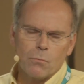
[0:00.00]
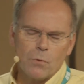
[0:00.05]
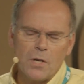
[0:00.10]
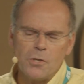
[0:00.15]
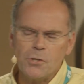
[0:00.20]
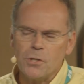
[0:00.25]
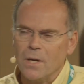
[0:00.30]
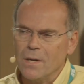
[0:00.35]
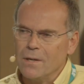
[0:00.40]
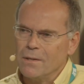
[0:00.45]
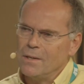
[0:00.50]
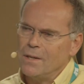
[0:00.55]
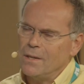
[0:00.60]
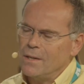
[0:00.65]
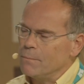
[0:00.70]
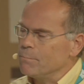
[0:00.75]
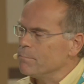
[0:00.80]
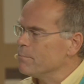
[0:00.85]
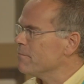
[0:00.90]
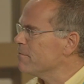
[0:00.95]
Russia,
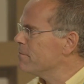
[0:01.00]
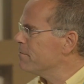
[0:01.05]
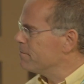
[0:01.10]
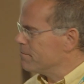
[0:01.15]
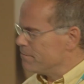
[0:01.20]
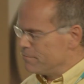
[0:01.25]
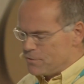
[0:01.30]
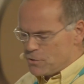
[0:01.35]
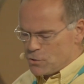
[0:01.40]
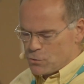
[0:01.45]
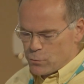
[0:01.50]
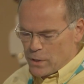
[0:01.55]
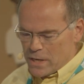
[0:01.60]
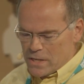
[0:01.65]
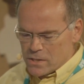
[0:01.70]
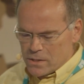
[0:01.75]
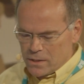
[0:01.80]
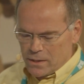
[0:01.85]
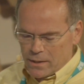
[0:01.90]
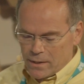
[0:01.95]
um,
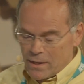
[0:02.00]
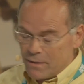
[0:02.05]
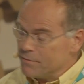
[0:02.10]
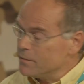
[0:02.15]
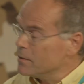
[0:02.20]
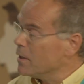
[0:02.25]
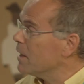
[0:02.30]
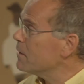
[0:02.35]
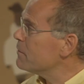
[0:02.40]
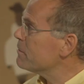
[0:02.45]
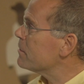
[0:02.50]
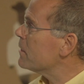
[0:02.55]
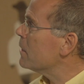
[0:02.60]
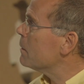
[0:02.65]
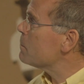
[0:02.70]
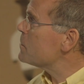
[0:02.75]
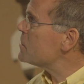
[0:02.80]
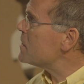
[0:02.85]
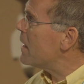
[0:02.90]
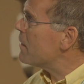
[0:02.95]
strangely enough, not
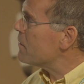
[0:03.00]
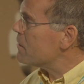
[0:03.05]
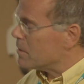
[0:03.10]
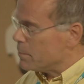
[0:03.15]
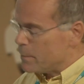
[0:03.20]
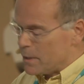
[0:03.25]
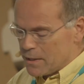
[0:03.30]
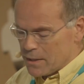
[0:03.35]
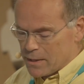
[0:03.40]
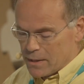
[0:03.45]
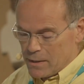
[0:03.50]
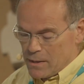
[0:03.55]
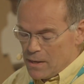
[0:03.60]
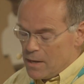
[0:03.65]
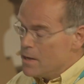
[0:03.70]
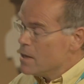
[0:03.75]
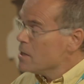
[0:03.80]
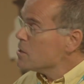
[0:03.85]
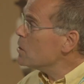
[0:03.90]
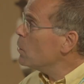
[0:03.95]
from South America.
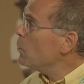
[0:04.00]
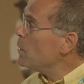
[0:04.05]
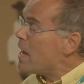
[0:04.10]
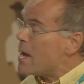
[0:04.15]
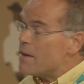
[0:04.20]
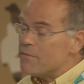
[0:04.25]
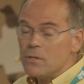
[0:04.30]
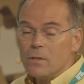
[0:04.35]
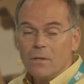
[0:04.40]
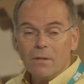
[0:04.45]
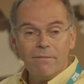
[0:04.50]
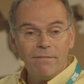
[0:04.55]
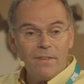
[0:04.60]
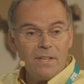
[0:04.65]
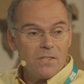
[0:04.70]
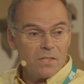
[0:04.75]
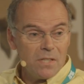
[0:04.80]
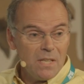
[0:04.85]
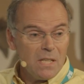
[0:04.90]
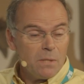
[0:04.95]
So we have to
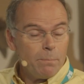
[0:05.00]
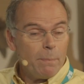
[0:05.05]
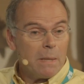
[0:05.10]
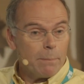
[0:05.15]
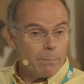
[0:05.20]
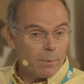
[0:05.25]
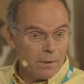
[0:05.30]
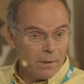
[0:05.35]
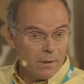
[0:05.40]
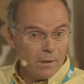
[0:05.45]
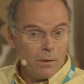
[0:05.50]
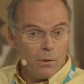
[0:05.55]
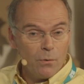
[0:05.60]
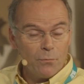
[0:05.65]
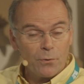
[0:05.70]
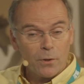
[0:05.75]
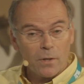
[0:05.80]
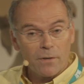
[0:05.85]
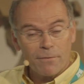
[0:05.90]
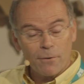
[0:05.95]
convince these people who,
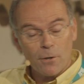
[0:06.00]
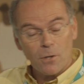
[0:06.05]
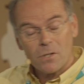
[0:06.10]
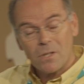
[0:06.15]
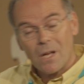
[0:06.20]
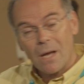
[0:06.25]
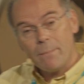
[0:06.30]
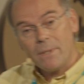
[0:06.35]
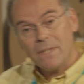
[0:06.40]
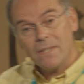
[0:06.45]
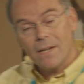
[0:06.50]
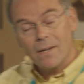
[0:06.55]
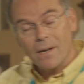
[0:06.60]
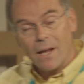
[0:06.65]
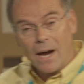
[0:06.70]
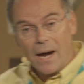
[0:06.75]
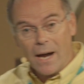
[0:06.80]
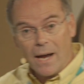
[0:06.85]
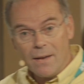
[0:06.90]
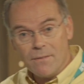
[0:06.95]
for the first time in their
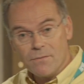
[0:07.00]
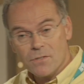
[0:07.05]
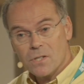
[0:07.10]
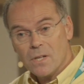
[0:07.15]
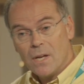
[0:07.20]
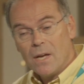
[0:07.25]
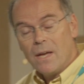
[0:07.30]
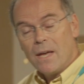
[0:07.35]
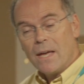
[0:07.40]
lives,